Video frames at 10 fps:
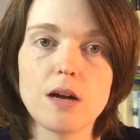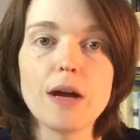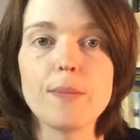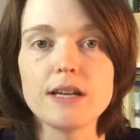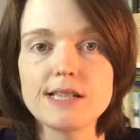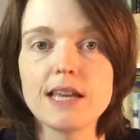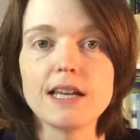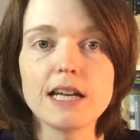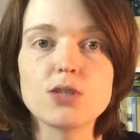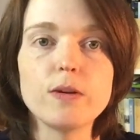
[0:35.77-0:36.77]
I'm happy to say
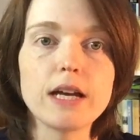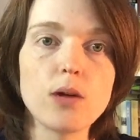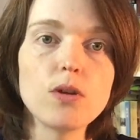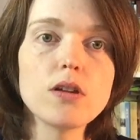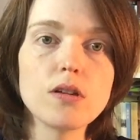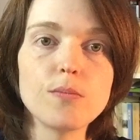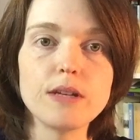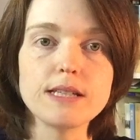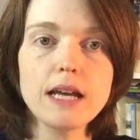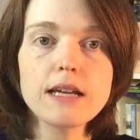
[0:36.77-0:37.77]
that next week I will
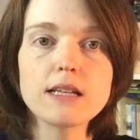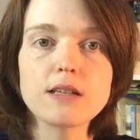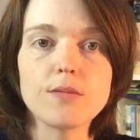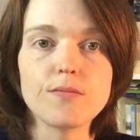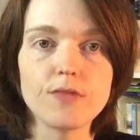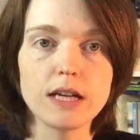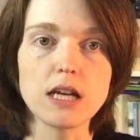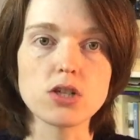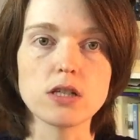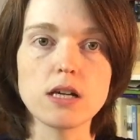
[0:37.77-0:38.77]
be taking some
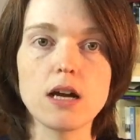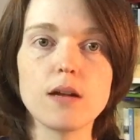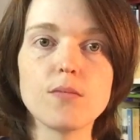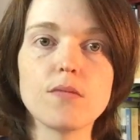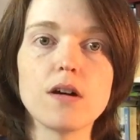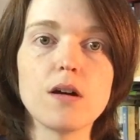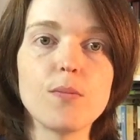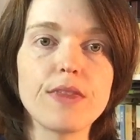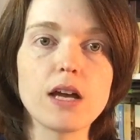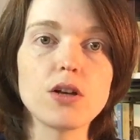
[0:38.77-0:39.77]
vacation time,
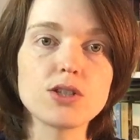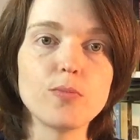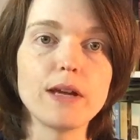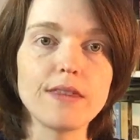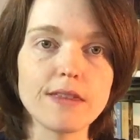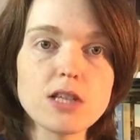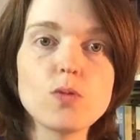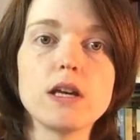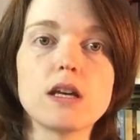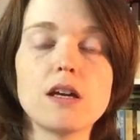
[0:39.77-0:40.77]
but that also meant that
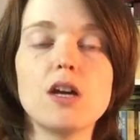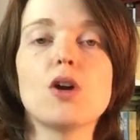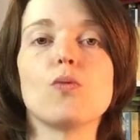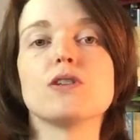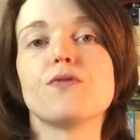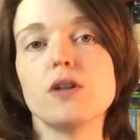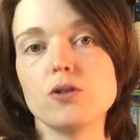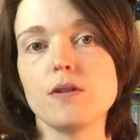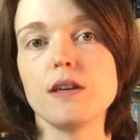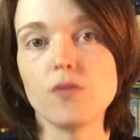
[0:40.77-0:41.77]
this week was
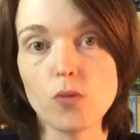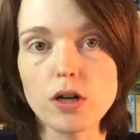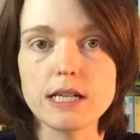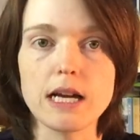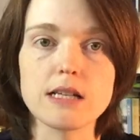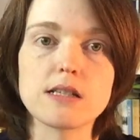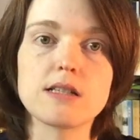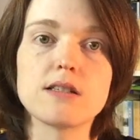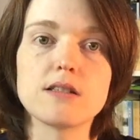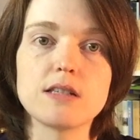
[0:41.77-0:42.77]
filled with even more
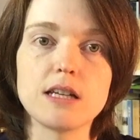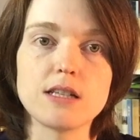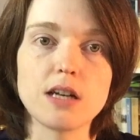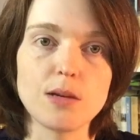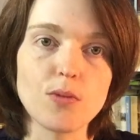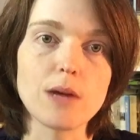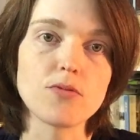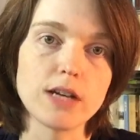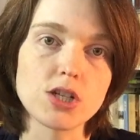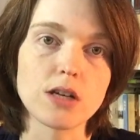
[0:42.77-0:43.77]
tasks to get done in
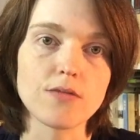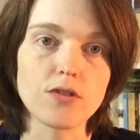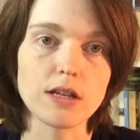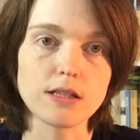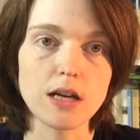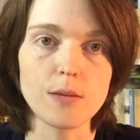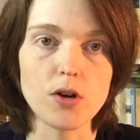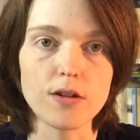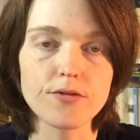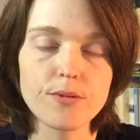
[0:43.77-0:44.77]
preparation for that time
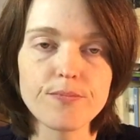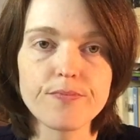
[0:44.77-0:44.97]
off.